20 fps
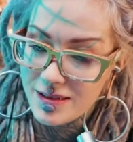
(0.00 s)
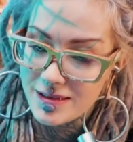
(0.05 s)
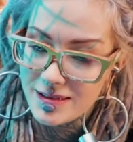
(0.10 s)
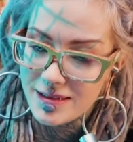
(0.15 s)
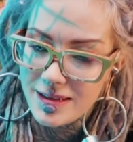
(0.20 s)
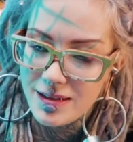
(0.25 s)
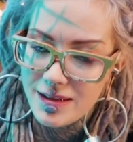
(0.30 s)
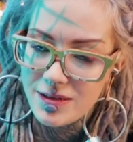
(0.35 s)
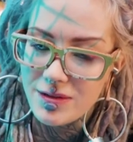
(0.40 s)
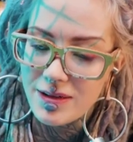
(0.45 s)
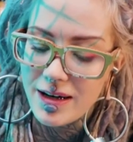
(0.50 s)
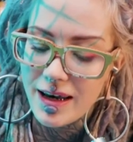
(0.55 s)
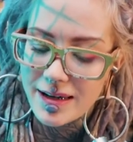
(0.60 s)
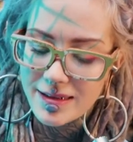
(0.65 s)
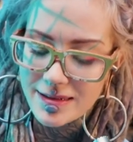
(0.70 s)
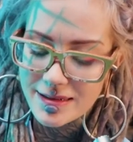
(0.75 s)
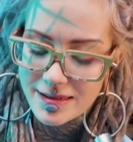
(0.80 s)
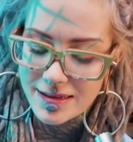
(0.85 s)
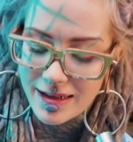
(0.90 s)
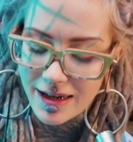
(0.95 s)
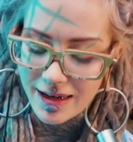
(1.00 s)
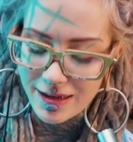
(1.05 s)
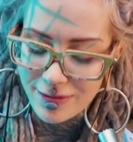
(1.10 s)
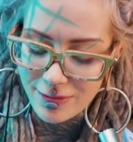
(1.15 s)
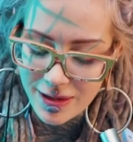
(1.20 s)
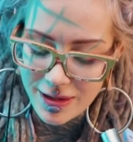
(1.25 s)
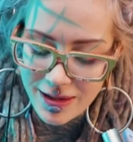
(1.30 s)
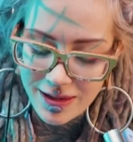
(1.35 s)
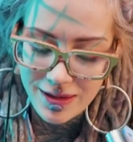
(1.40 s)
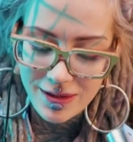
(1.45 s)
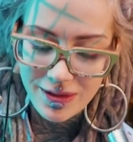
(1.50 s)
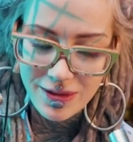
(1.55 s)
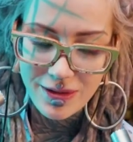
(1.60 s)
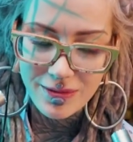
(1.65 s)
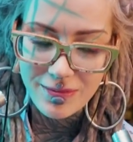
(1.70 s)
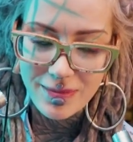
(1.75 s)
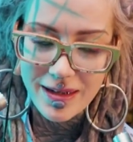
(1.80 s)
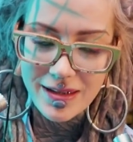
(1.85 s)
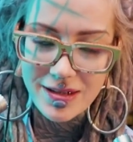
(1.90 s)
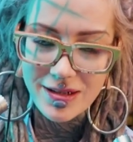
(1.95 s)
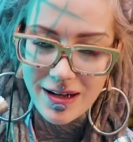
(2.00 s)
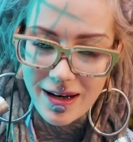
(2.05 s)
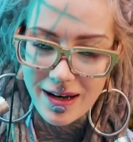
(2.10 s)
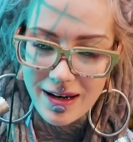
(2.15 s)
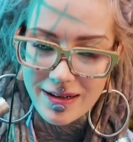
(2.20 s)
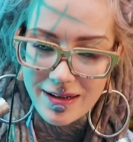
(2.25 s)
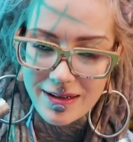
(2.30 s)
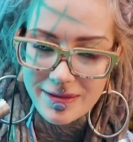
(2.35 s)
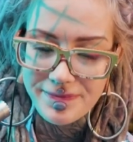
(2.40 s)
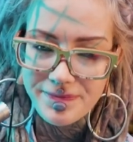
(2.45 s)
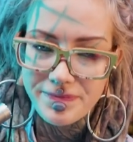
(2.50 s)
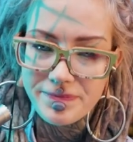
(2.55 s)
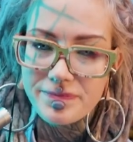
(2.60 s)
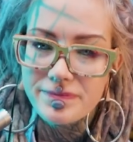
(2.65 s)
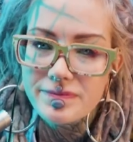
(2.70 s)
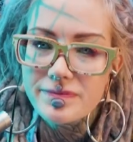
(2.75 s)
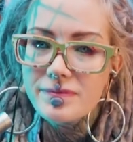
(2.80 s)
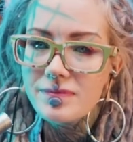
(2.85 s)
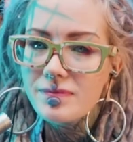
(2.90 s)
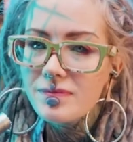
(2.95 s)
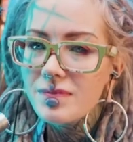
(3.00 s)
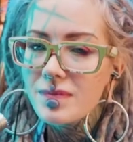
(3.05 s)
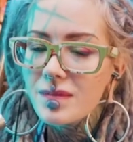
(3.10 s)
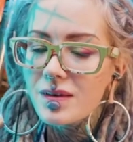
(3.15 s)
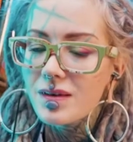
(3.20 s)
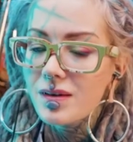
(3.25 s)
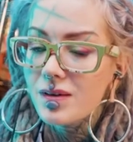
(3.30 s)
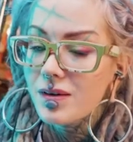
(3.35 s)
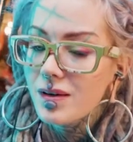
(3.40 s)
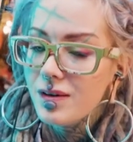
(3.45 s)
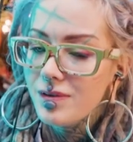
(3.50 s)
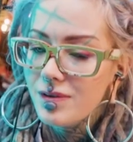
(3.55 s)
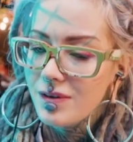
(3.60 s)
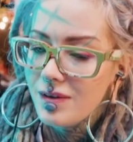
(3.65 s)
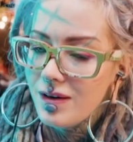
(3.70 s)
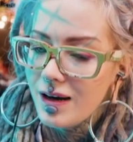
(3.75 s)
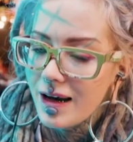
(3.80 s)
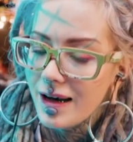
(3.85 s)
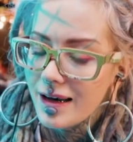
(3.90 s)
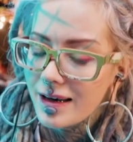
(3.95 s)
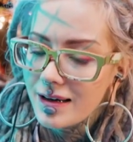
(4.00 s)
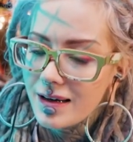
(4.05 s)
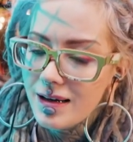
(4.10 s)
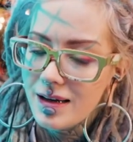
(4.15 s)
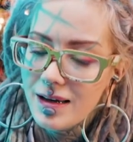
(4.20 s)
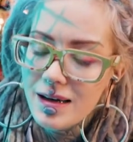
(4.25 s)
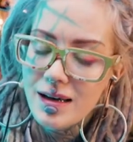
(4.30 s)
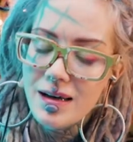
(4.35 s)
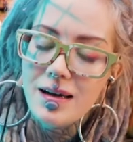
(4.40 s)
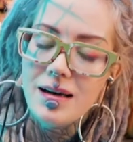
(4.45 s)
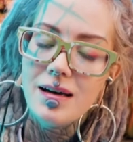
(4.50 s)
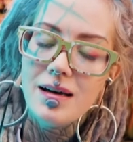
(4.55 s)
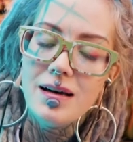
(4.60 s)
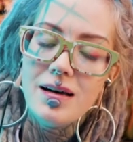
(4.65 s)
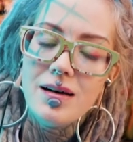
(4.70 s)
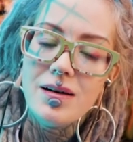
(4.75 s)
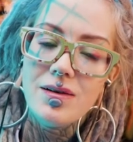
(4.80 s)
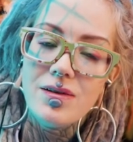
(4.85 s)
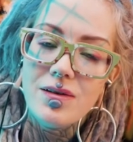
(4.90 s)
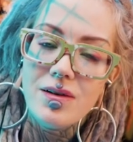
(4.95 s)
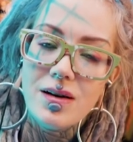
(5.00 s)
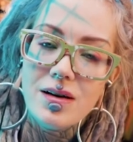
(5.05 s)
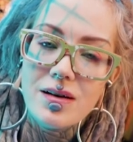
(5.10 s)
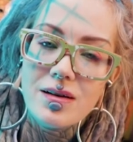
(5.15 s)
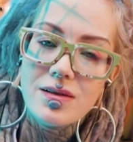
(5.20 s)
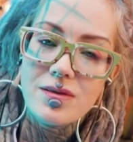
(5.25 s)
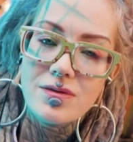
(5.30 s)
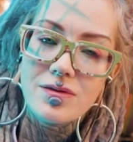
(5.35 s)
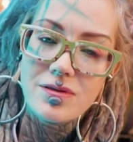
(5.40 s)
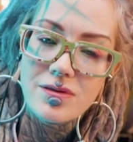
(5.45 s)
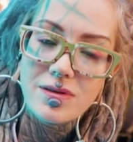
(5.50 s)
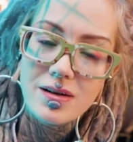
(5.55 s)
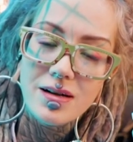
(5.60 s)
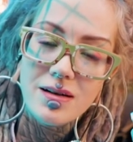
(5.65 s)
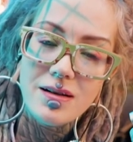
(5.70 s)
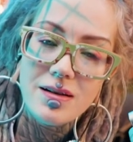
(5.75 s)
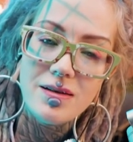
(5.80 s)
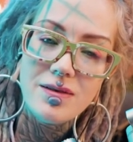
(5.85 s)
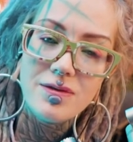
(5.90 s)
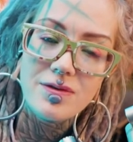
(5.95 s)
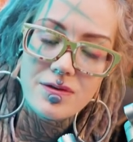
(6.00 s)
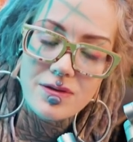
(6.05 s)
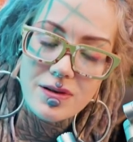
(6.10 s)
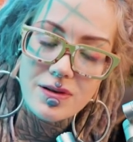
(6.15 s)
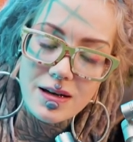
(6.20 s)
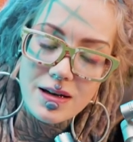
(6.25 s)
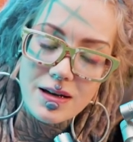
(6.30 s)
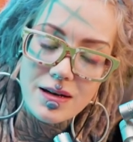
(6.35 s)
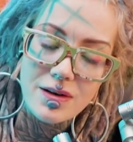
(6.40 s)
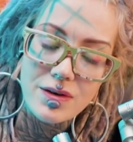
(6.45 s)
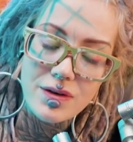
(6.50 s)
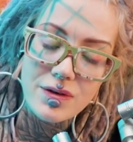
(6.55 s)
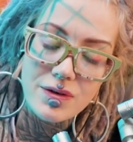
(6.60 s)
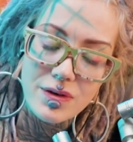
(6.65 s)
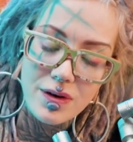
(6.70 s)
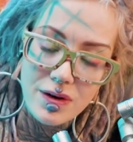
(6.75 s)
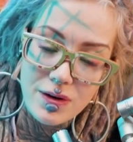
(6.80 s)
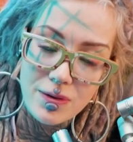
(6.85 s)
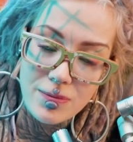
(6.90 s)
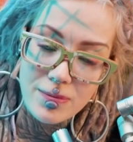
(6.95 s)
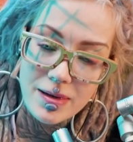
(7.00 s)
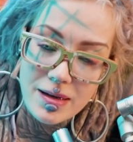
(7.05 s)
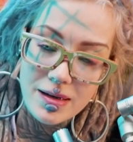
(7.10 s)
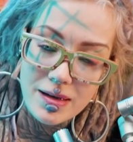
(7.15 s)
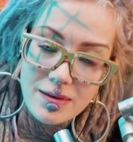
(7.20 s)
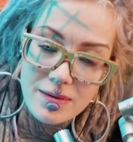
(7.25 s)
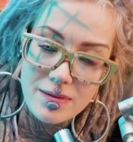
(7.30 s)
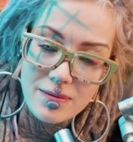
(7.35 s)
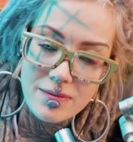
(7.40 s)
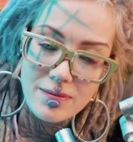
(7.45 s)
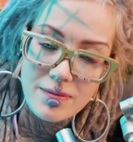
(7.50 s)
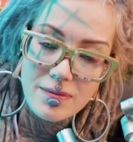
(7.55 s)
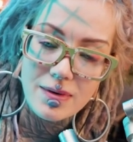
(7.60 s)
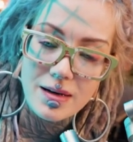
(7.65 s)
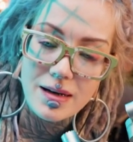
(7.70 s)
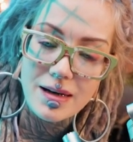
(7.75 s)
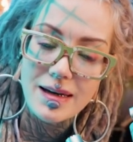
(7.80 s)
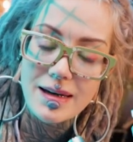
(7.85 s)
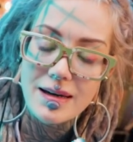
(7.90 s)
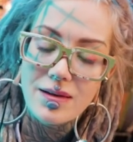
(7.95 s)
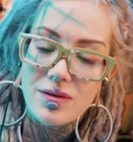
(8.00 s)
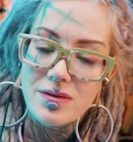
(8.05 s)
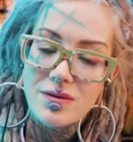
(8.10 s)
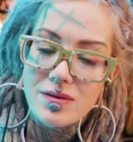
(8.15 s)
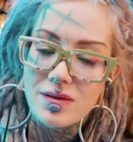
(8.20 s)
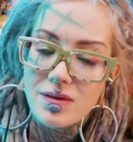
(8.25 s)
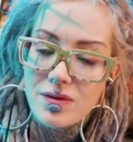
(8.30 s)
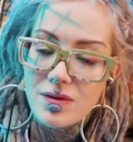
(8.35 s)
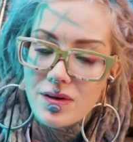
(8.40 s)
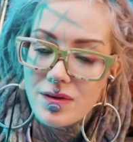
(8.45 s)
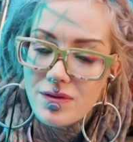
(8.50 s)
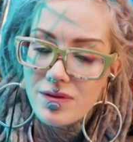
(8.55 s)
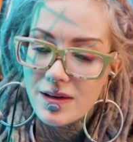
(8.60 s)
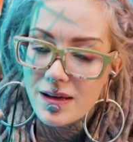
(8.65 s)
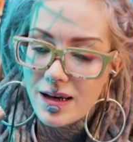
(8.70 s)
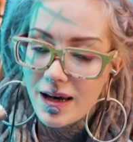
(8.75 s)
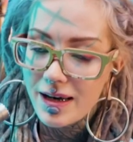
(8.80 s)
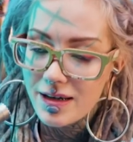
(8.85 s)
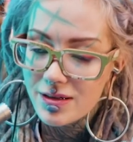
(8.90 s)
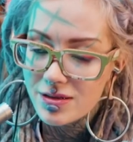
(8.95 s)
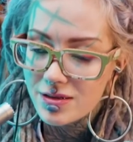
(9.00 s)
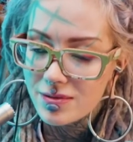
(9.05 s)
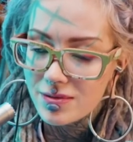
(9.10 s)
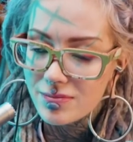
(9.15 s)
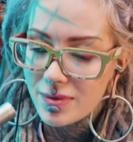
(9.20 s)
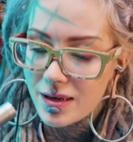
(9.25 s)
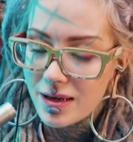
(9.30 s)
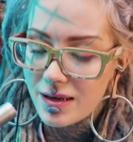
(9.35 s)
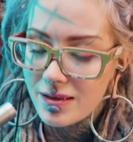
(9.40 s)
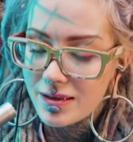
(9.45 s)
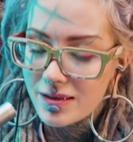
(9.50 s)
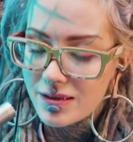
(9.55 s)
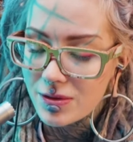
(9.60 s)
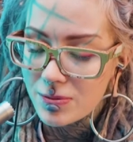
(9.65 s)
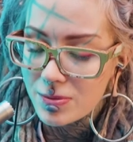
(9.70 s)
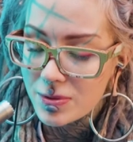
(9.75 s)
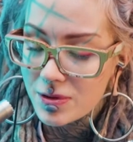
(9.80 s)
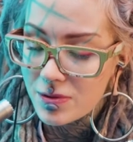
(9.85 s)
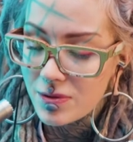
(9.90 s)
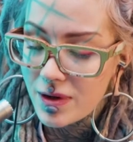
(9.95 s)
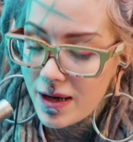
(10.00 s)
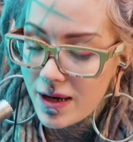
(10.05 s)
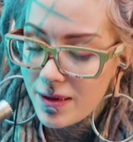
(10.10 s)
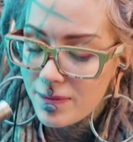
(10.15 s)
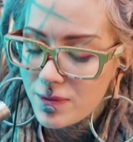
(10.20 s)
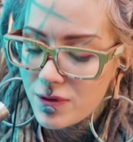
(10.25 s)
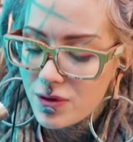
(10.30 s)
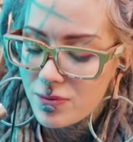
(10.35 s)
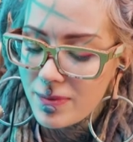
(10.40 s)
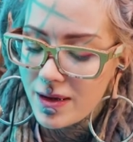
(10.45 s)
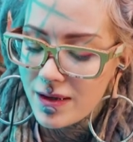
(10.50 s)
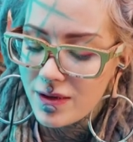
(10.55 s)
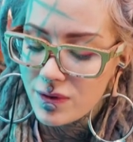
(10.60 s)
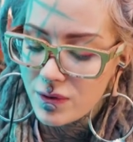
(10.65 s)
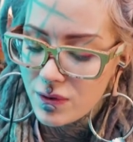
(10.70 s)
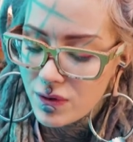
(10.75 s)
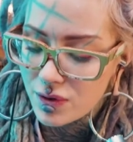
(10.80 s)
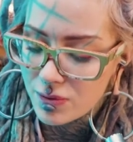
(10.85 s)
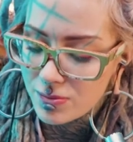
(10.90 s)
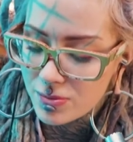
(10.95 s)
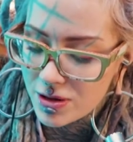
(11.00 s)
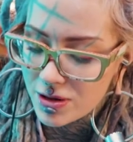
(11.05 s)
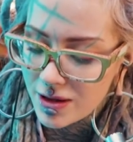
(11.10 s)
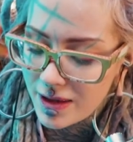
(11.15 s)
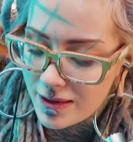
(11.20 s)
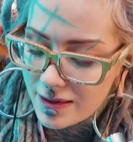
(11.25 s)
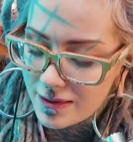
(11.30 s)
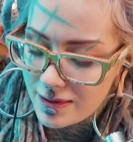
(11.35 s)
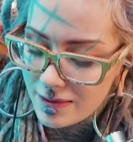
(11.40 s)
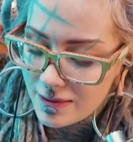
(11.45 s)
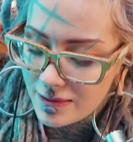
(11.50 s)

see you next time here on my channel. So if you like, feel free to follow me. Click on the notification bell and subscribe to my YouTube channel.